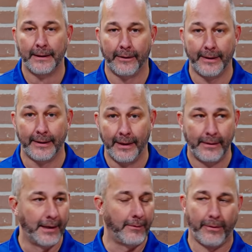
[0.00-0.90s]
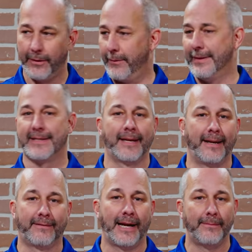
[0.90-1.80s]
All right, now without wasting
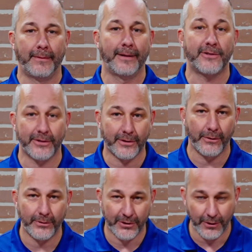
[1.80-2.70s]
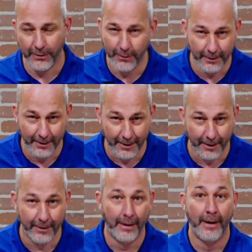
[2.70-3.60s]
any time, let's just go show you what they
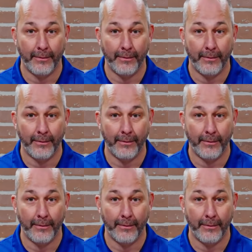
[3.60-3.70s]
are.